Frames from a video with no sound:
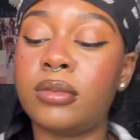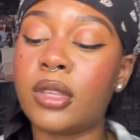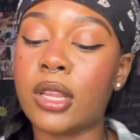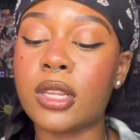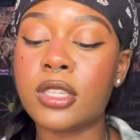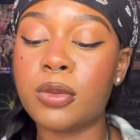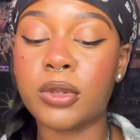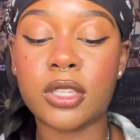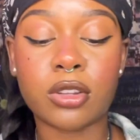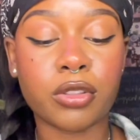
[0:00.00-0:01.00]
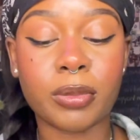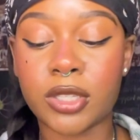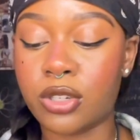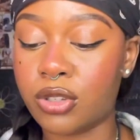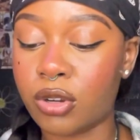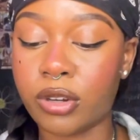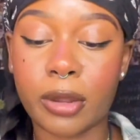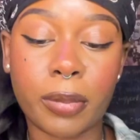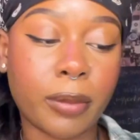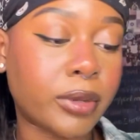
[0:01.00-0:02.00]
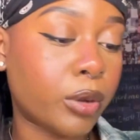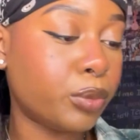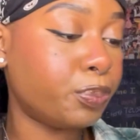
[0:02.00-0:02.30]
Okay, let's see what these other messages are that popped out.